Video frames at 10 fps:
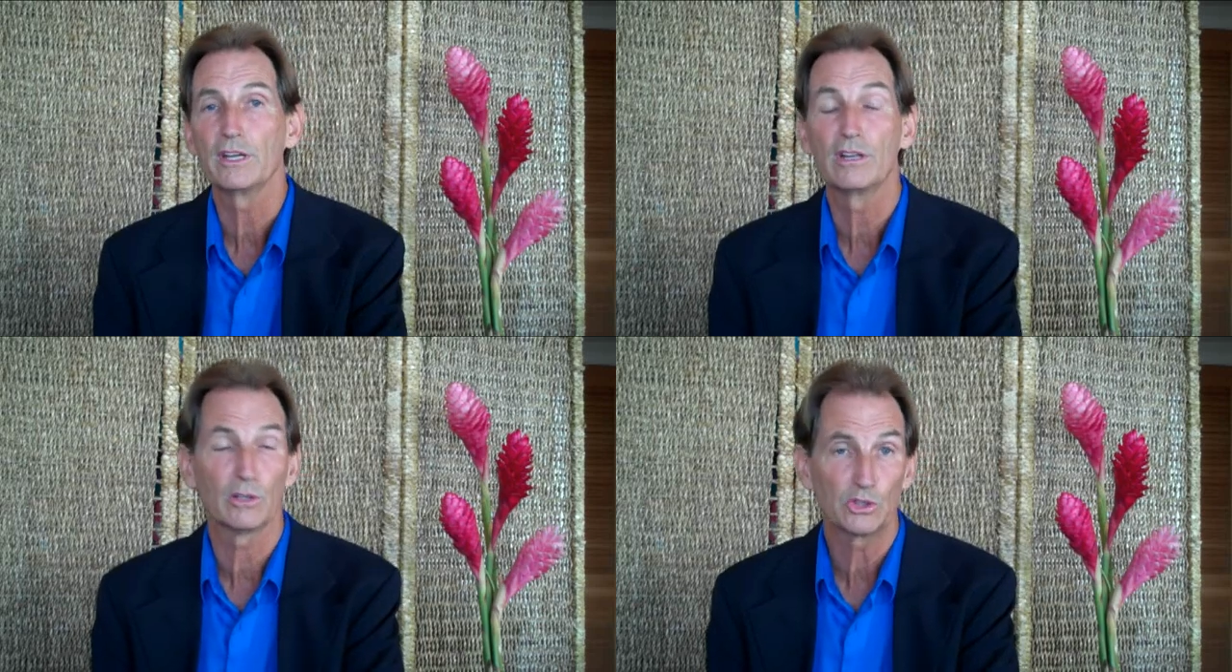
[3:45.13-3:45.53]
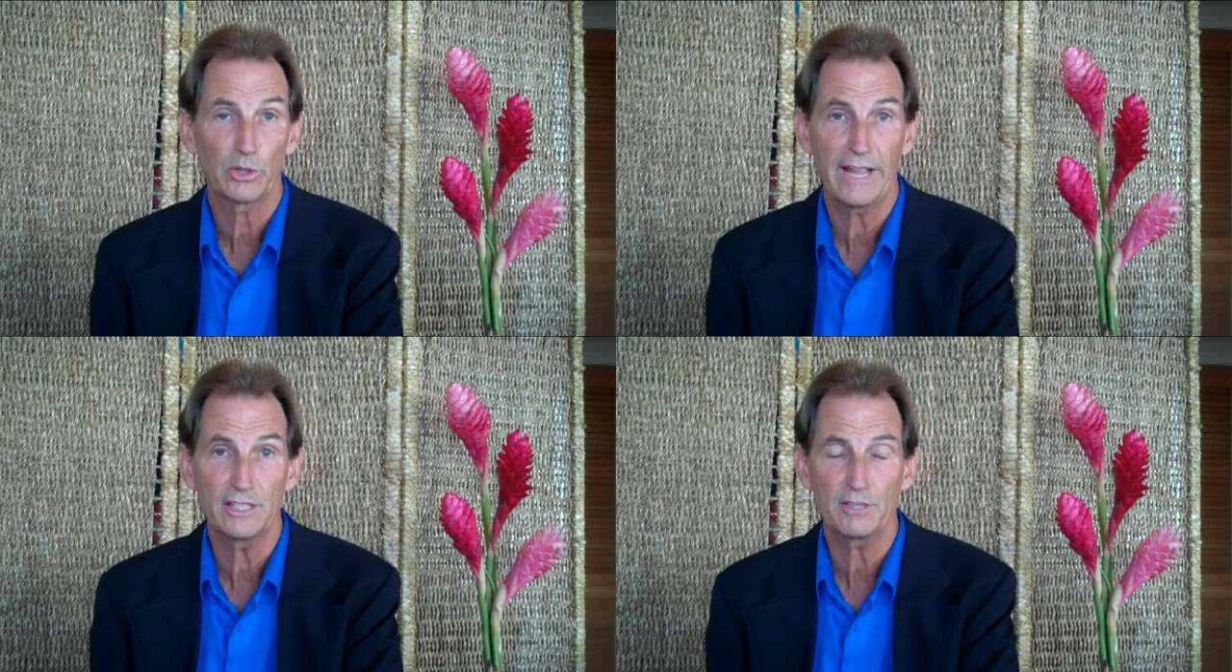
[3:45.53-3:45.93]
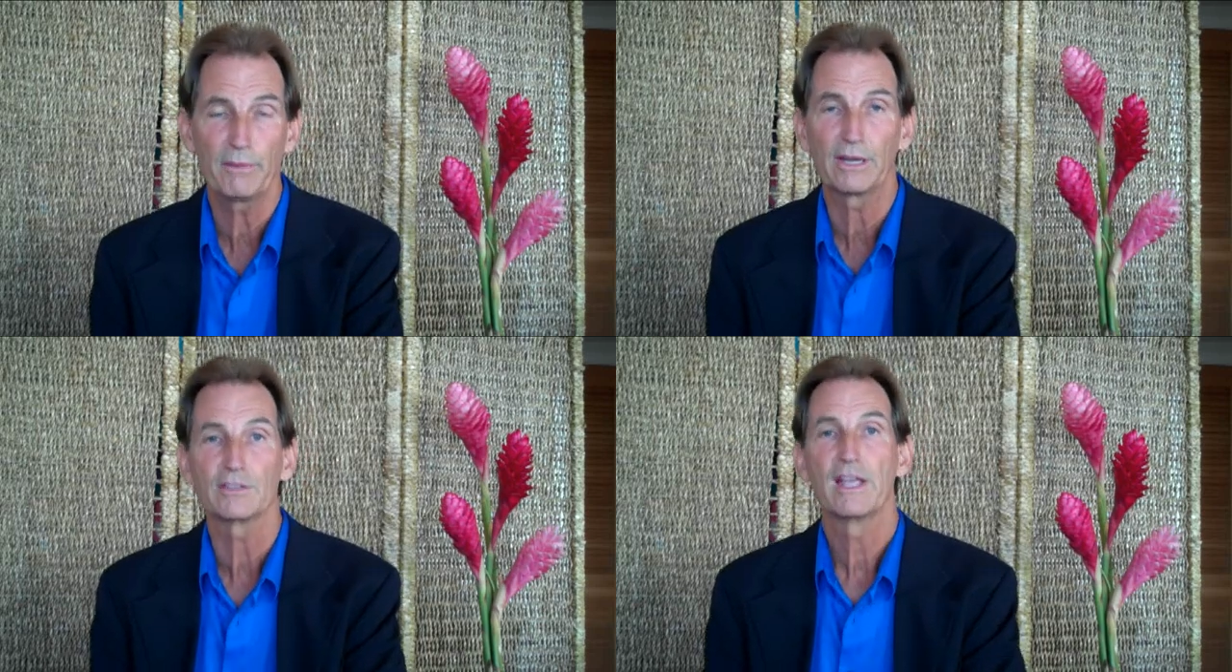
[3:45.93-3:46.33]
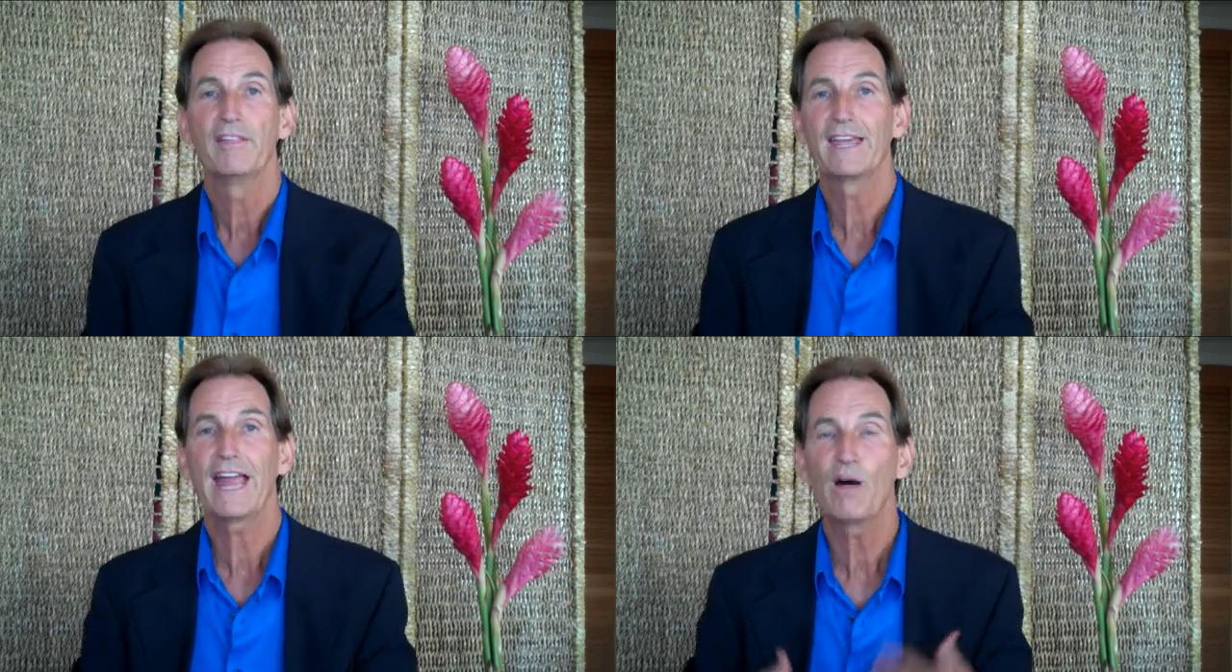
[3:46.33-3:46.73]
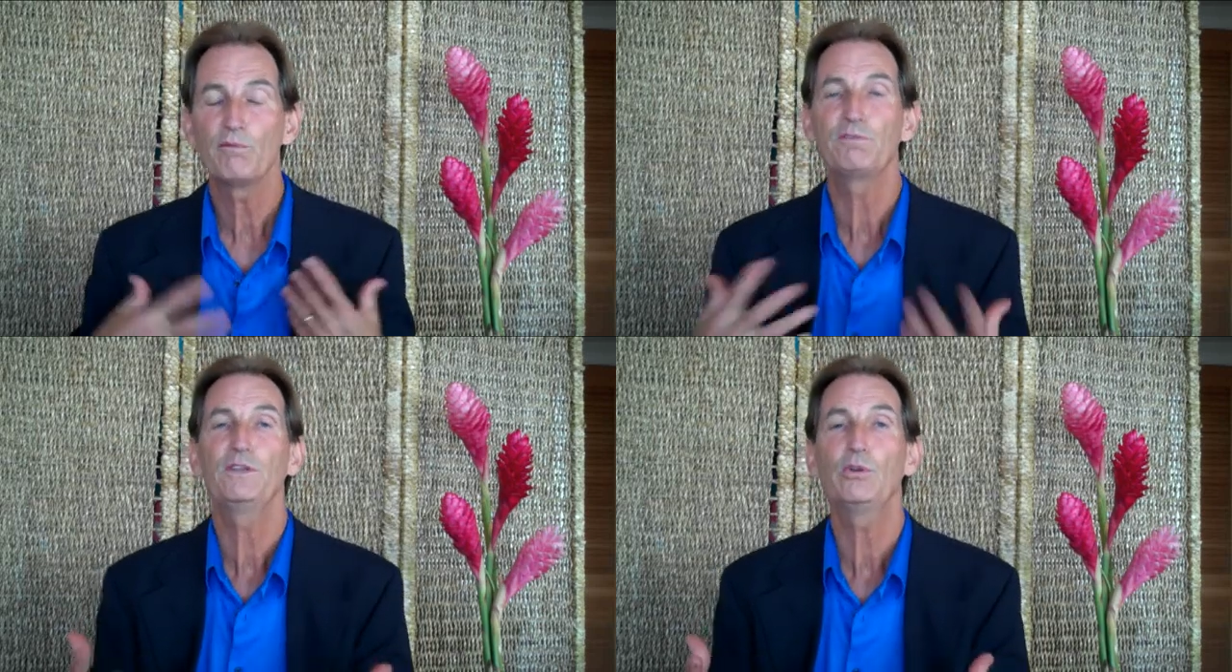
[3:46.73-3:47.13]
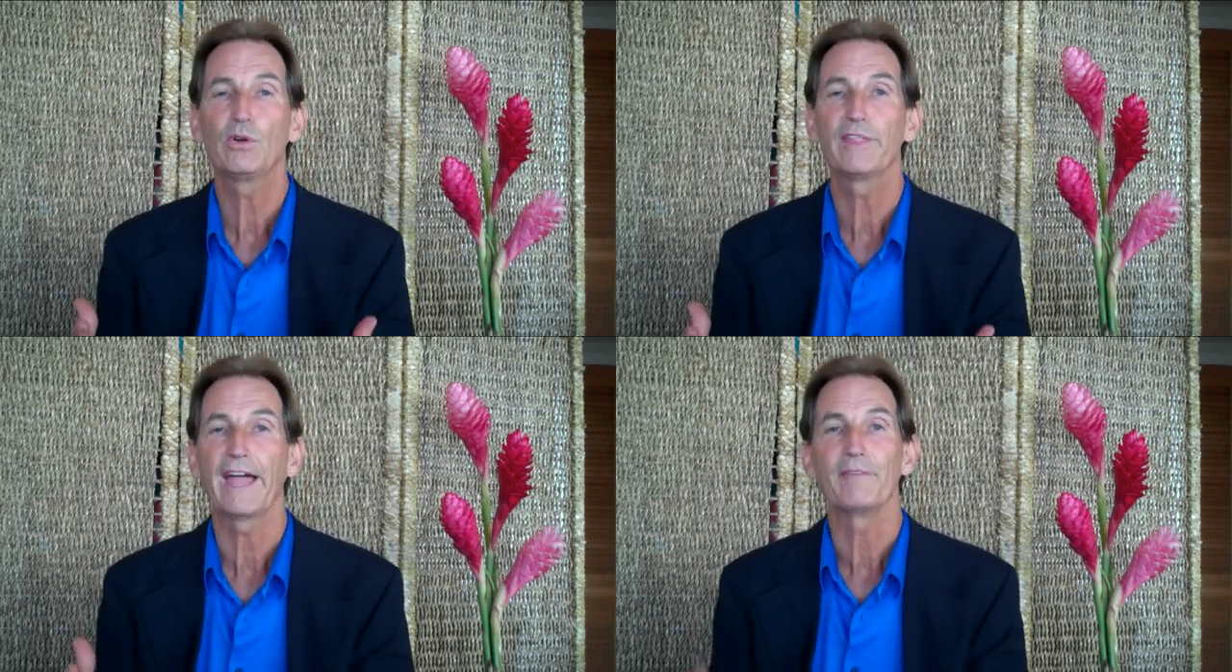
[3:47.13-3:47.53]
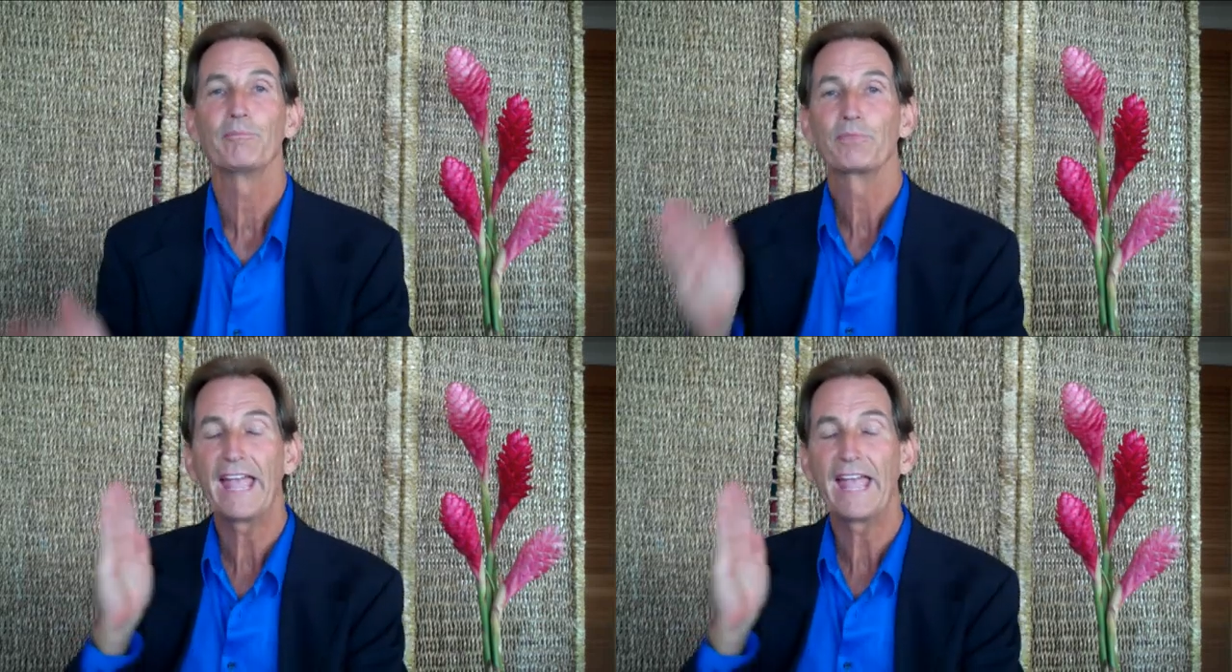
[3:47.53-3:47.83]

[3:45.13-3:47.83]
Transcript: neurotransmitters that help fuel that.